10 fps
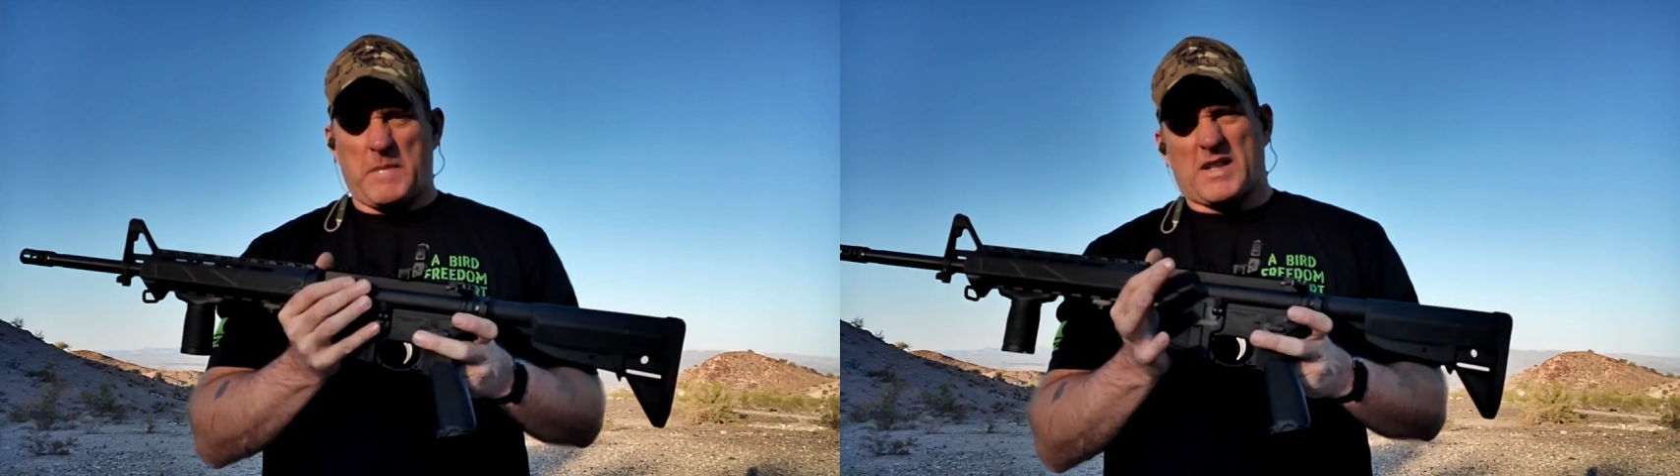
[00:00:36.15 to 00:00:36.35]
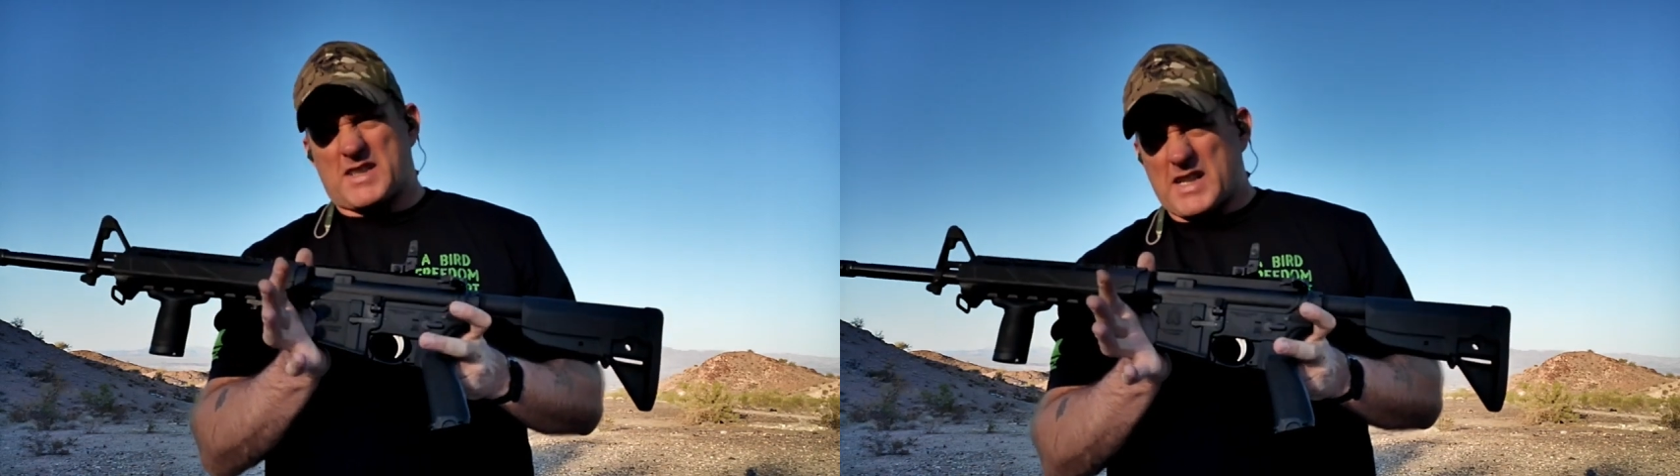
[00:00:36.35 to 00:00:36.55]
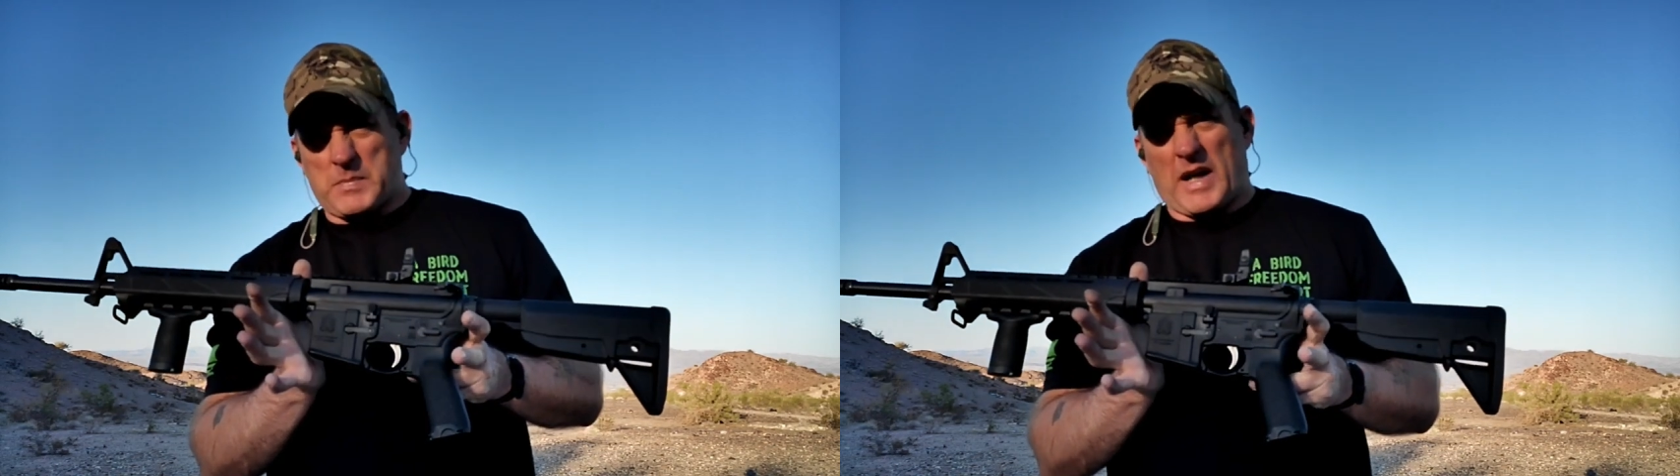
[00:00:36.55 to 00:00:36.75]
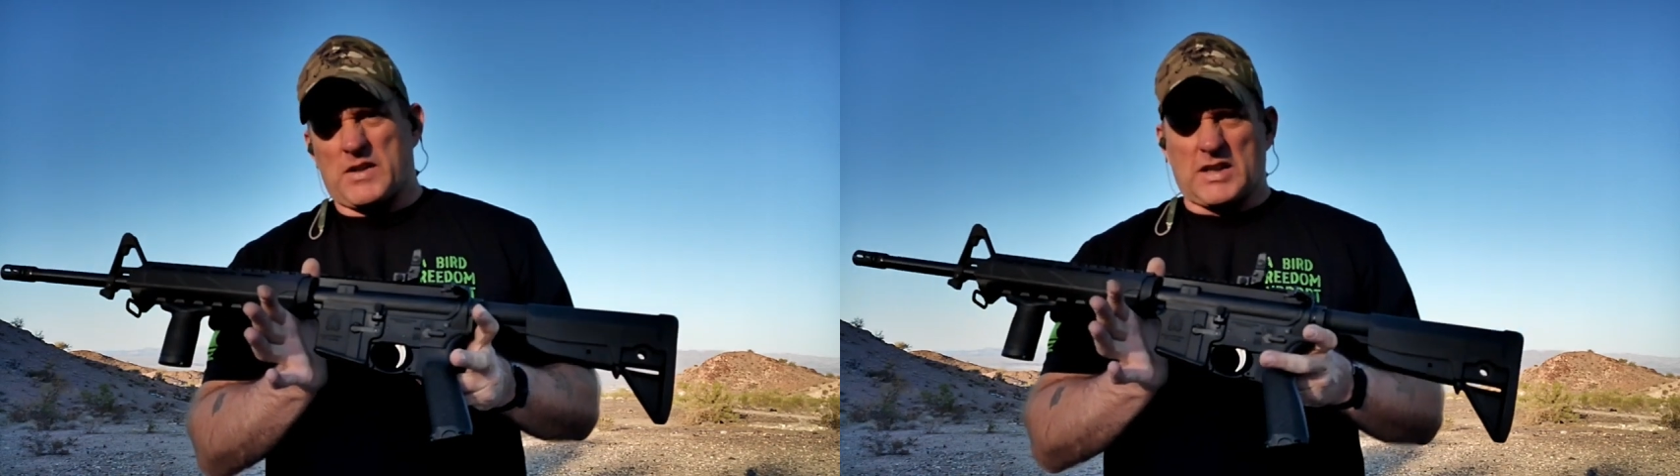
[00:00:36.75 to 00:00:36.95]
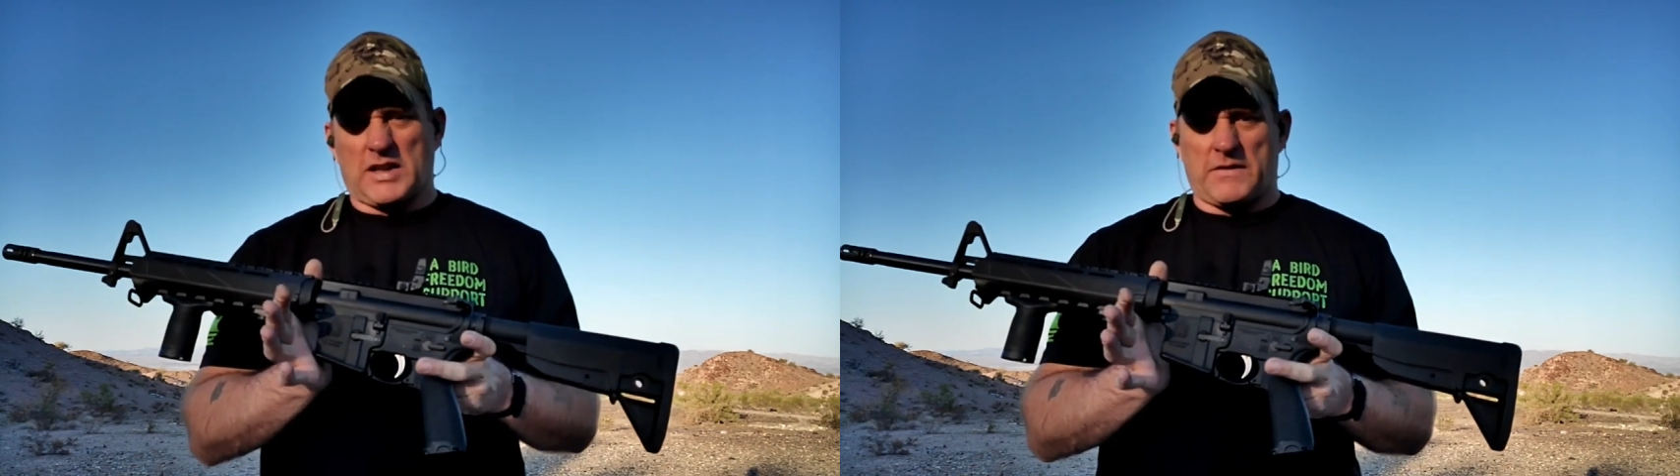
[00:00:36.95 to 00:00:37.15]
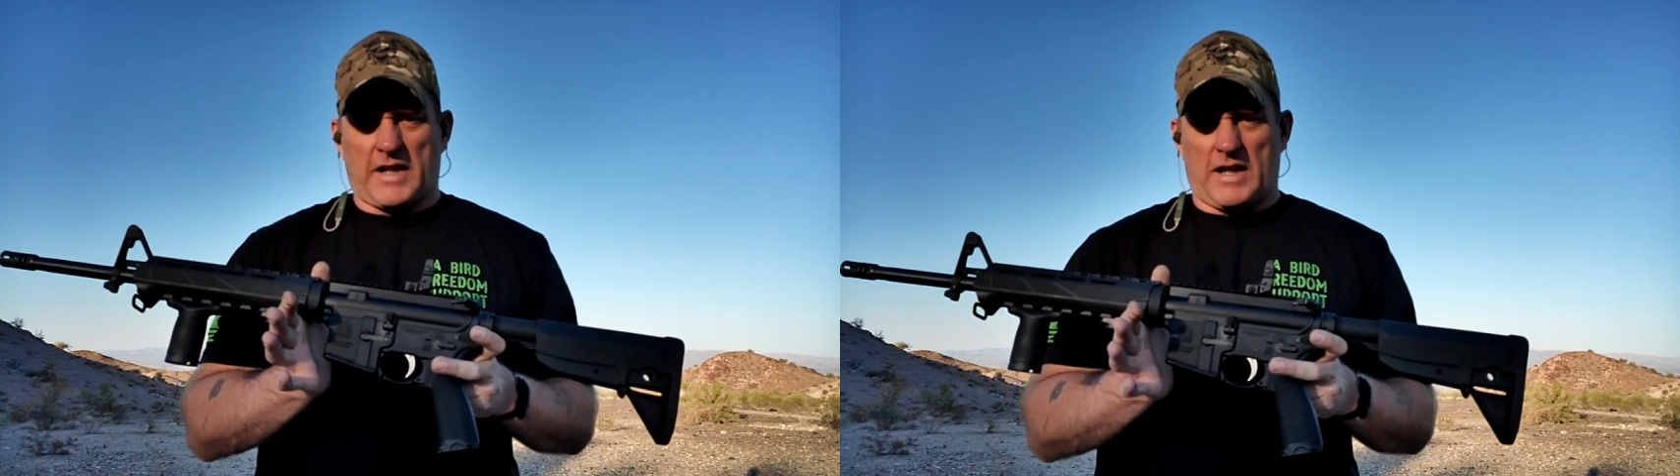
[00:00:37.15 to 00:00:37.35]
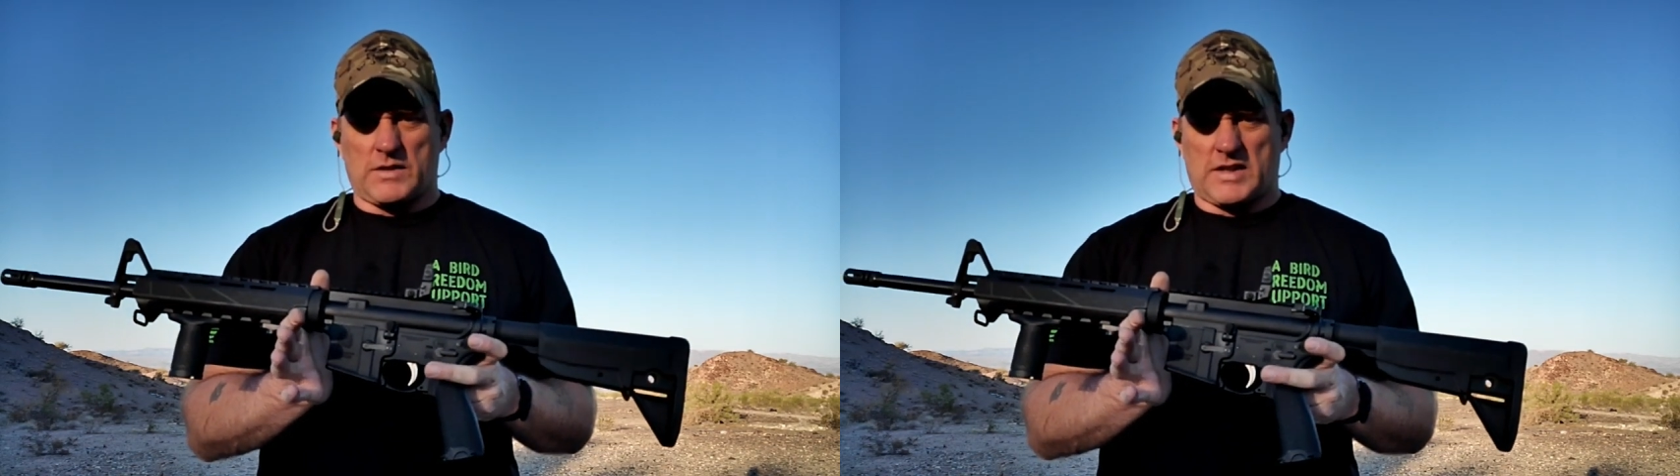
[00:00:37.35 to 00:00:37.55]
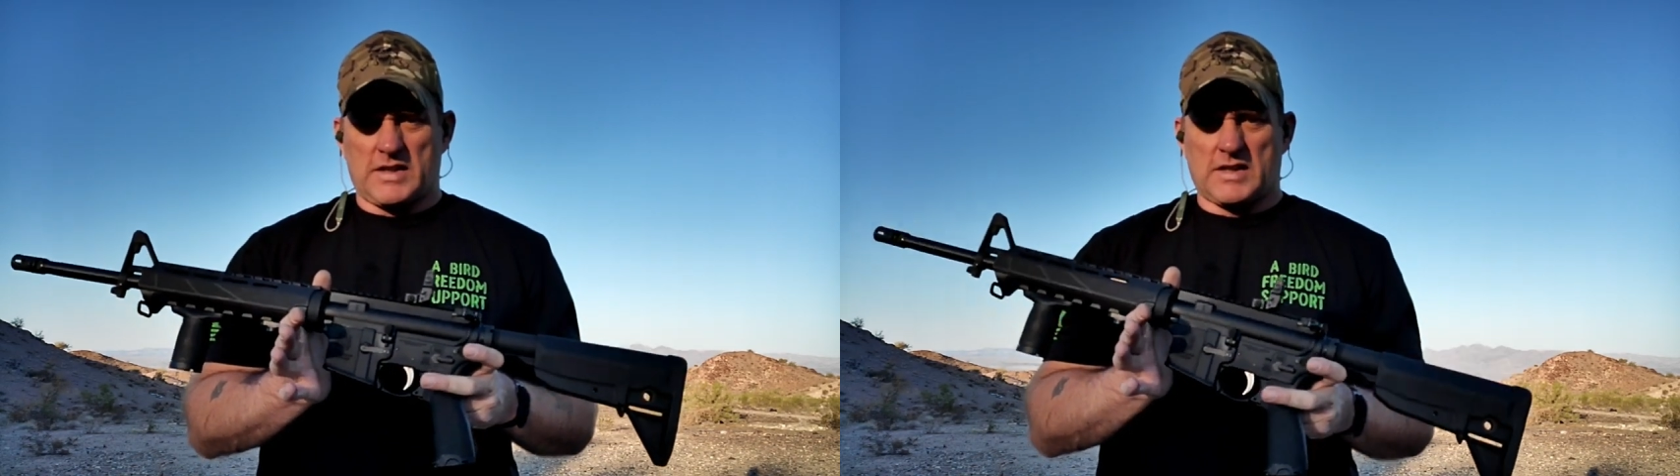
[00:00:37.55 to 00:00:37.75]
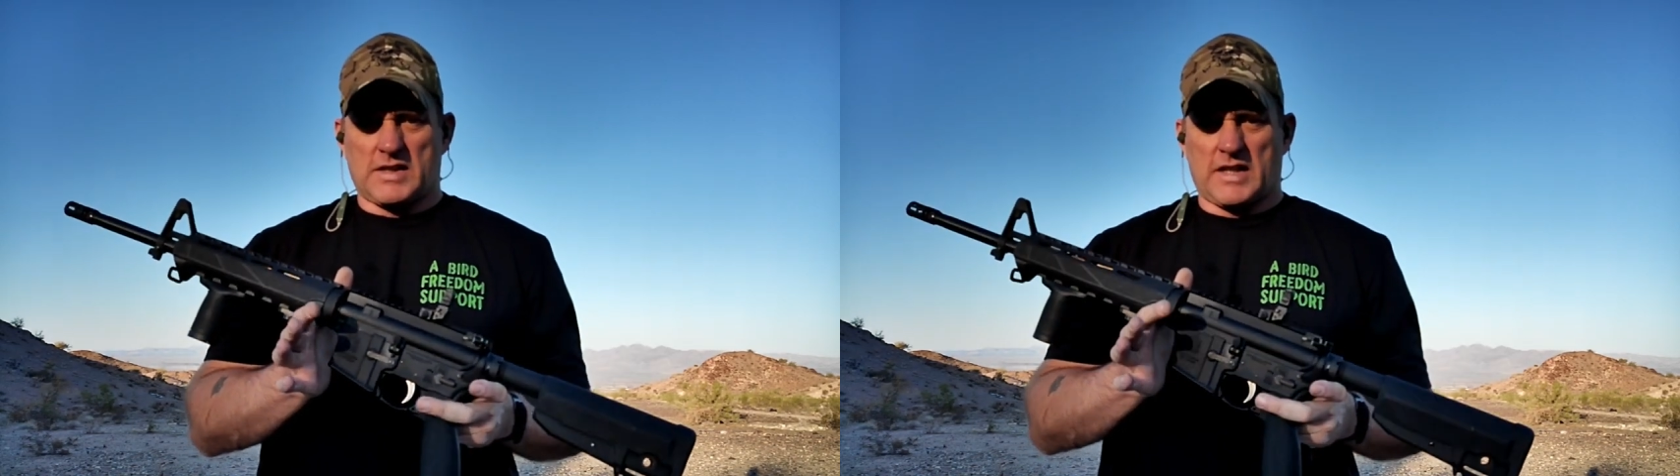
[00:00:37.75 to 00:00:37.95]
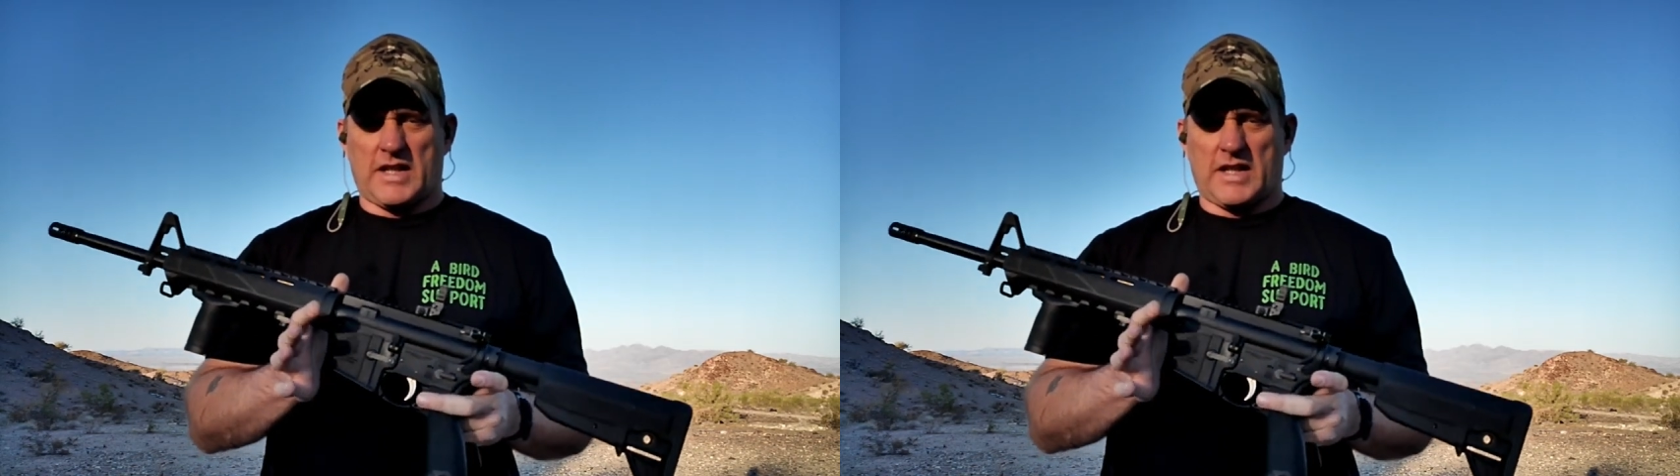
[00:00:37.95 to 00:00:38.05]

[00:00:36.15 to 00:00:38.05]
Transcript: about 6 pounds, 11 ounces,